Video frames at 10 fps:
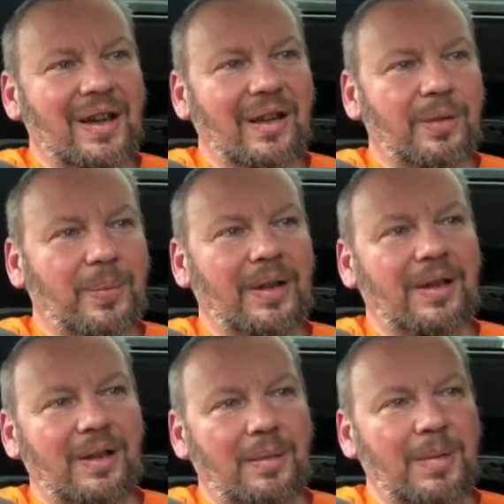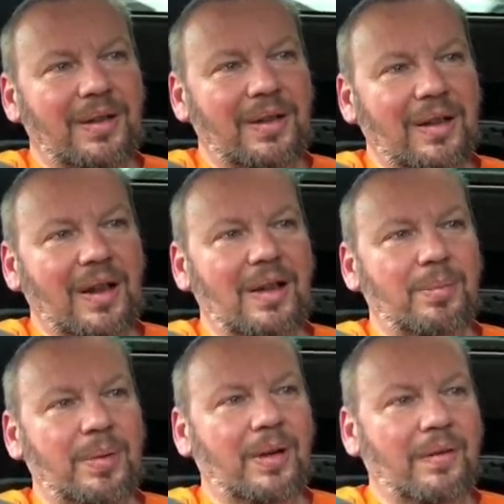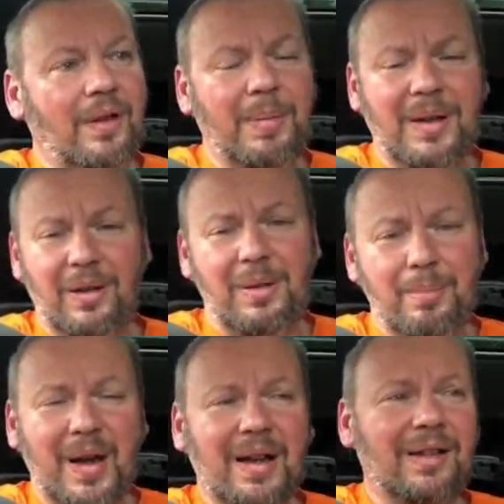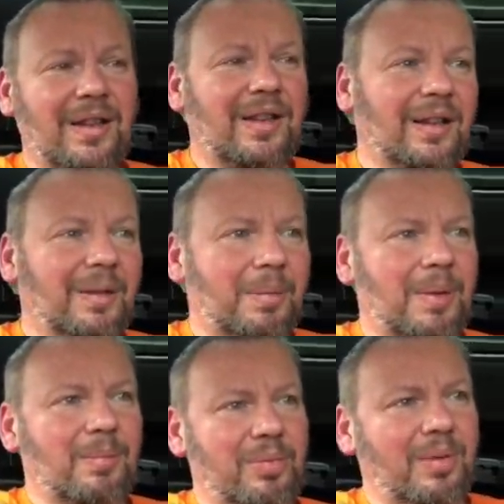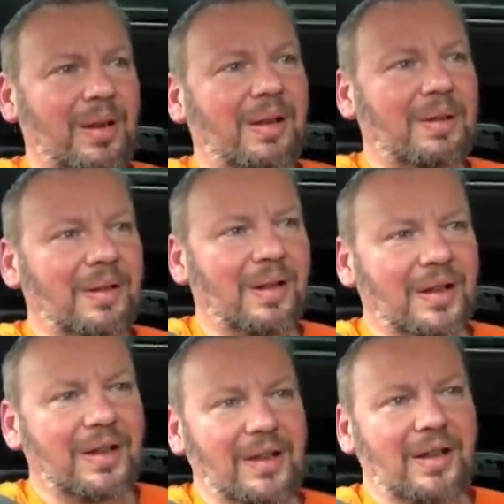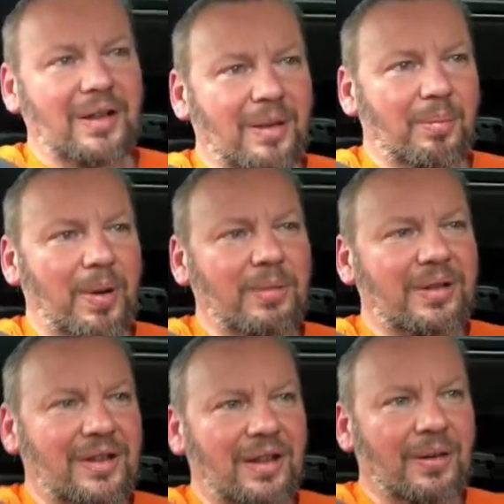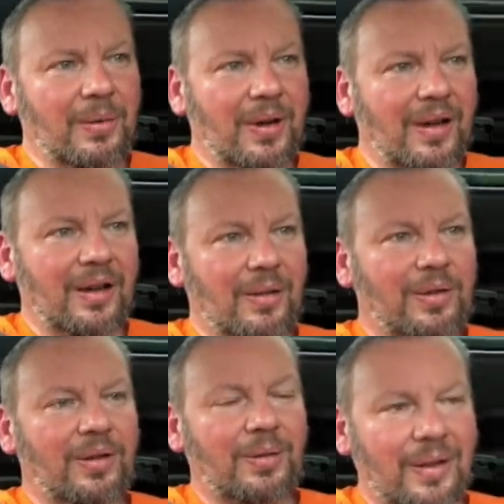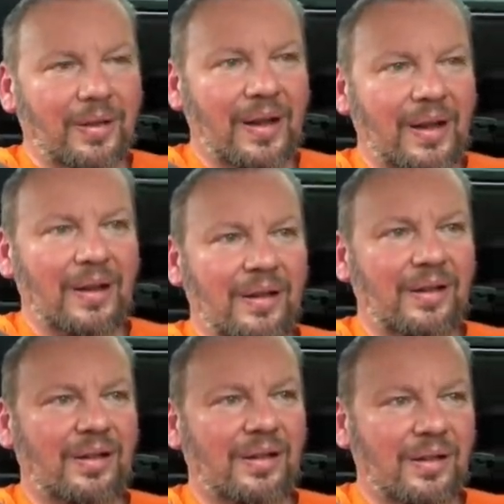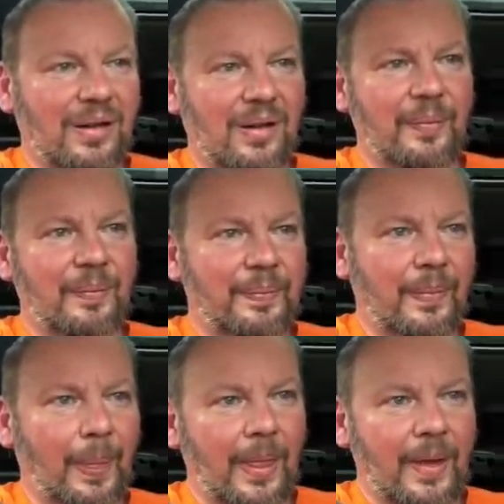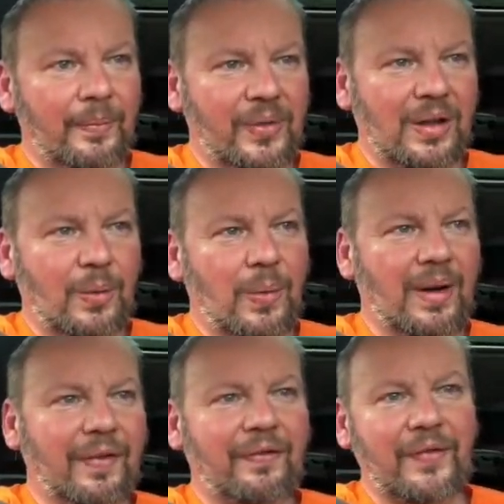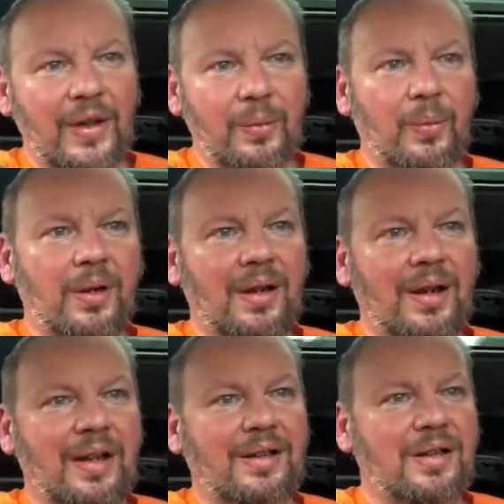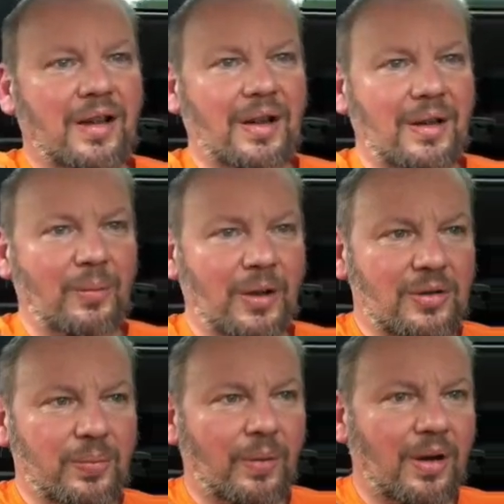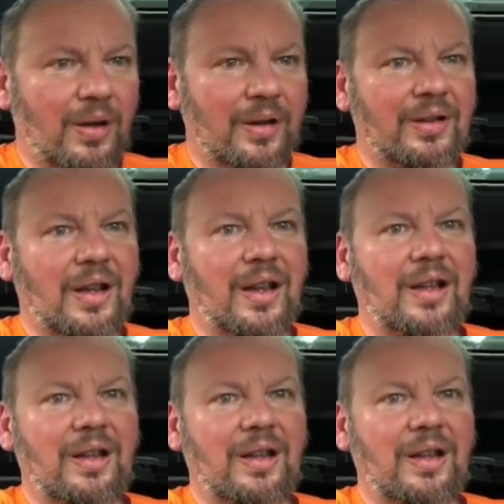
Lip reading: this week. I missed a day, but I've not been doing bad still. I've been pretty posting away all sorts of things. Did quite a fun one last night, which was a